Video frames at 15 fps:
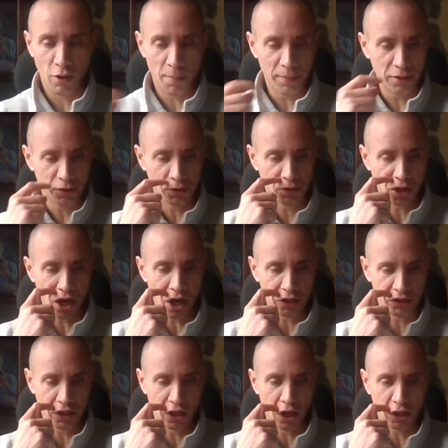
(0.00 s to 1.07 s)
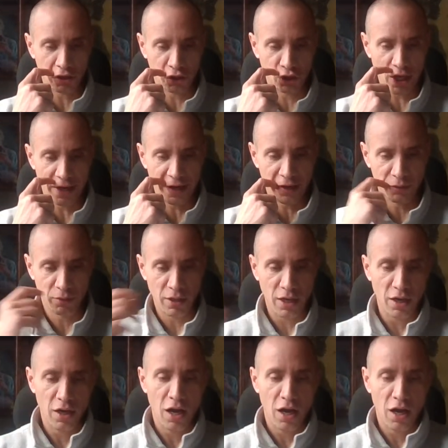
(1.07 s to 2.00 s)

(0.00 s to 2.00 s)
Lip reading: Prime Ministers cast a larger shadow